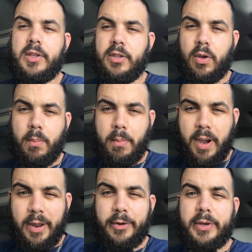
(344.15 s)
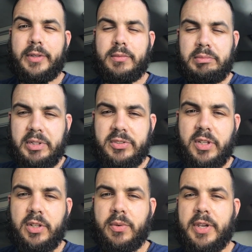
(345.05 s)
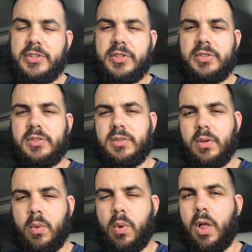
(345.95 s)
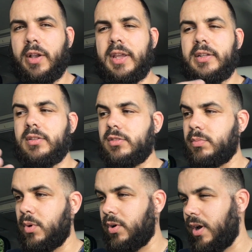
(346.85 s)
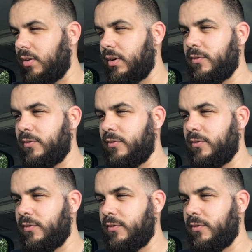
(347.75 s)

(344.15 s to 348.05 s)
You know, moderate accelerations while getting the smoke out.